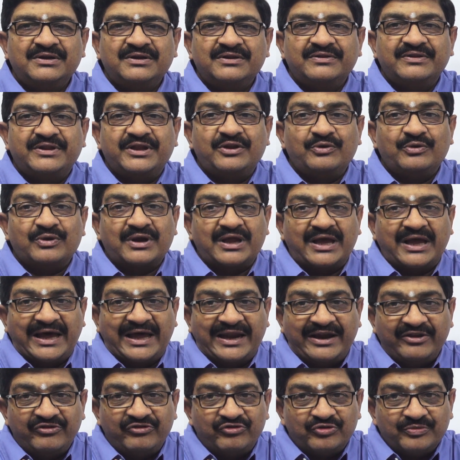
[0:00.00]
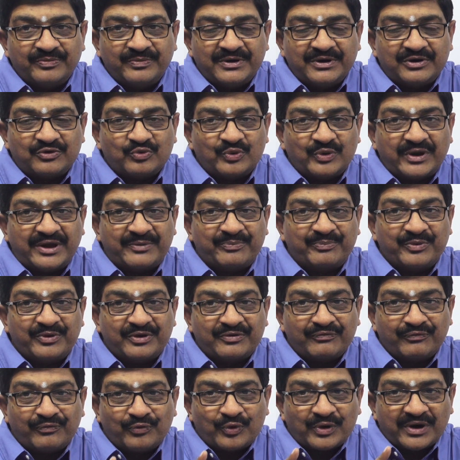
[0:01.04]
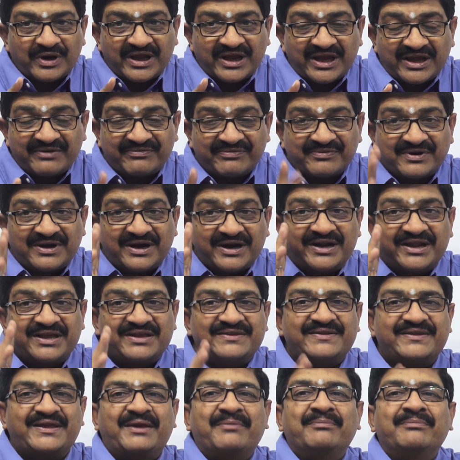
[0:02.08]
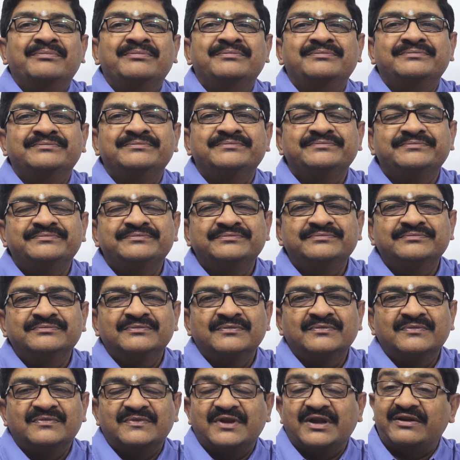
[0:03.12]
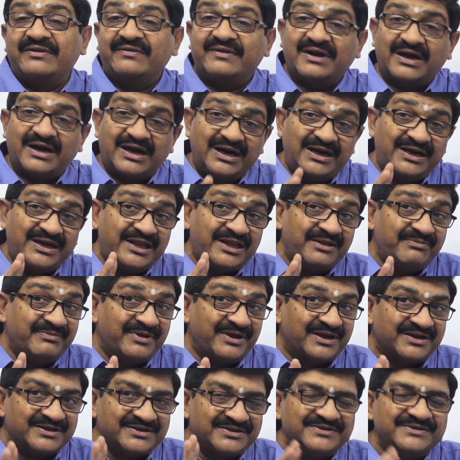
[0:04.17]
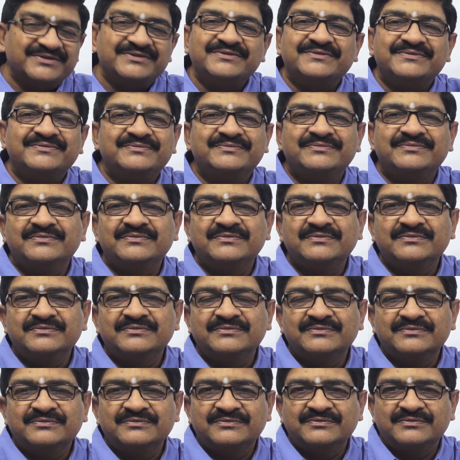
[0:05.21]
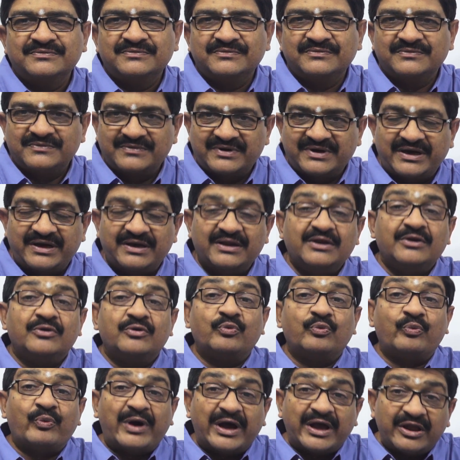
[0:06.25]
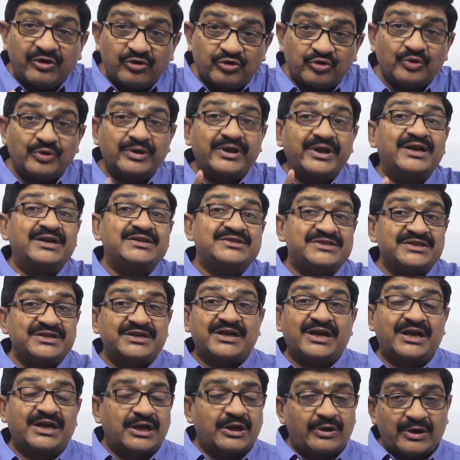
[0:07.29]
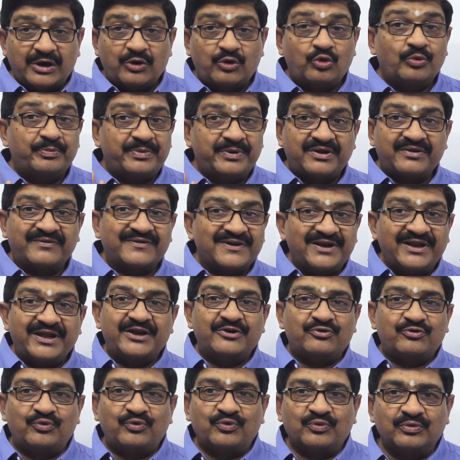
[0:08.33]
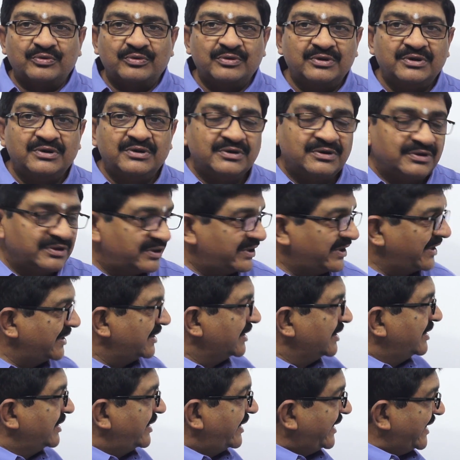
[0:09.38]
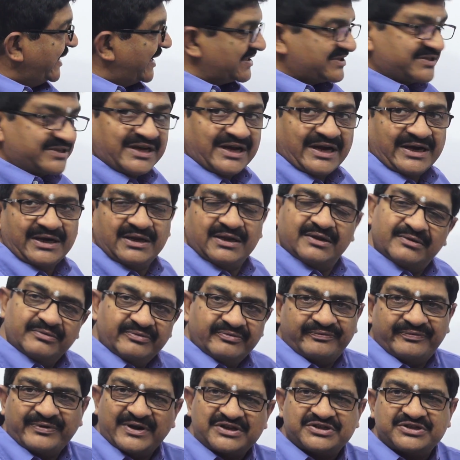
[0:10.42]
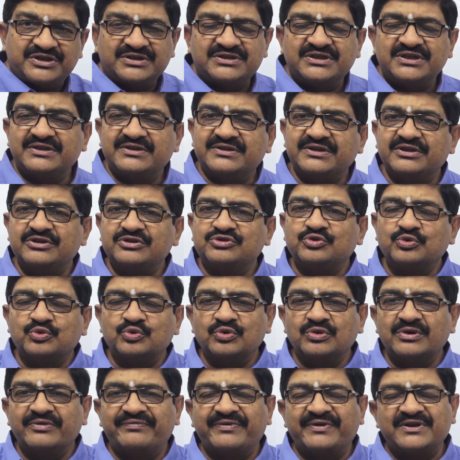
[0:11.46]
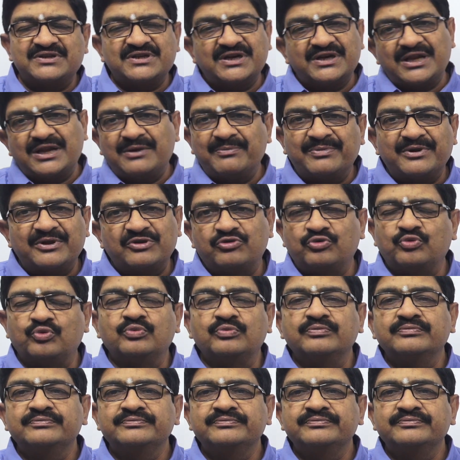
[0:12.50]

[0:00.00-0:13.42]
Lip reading: then you are eligible to appear for F card exam. That is ultimate. Right? Why you should get G card? Now I hope it is clear to you. Right? H card, fresher. This is issued to the fresher 10+2.